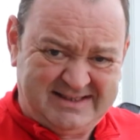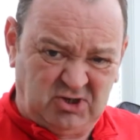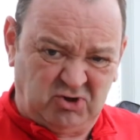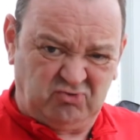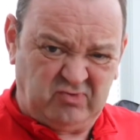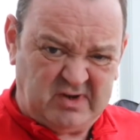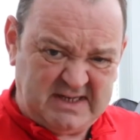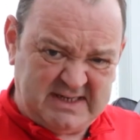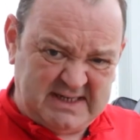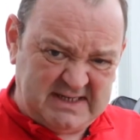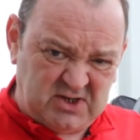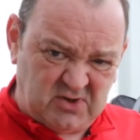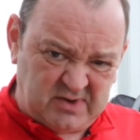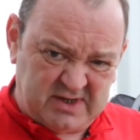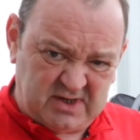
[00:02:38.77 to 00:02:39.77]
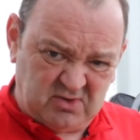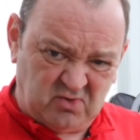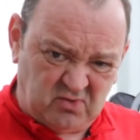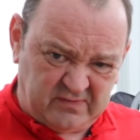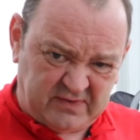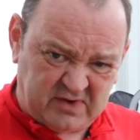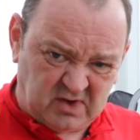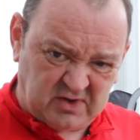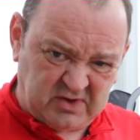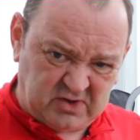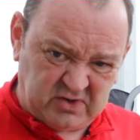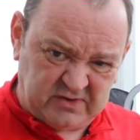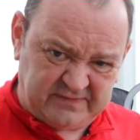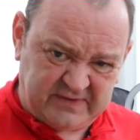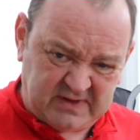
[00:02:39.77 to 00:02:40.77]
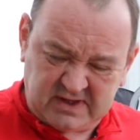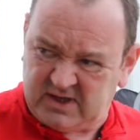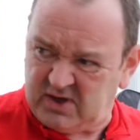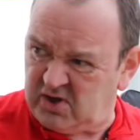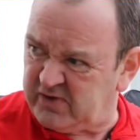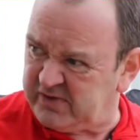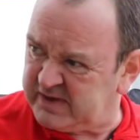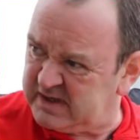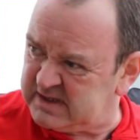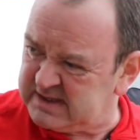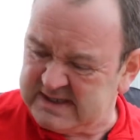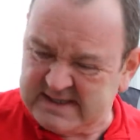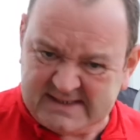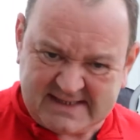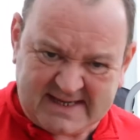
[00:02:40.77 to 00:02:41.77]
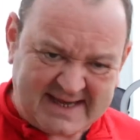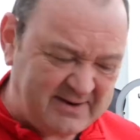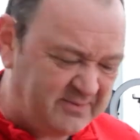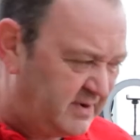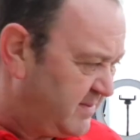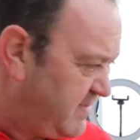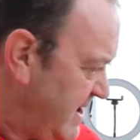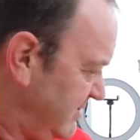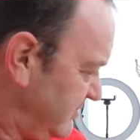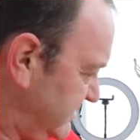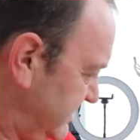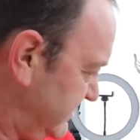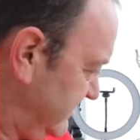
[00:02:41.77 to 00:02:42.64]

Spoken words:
not really doing an awful lot of good for the girth, because you need to get out and about.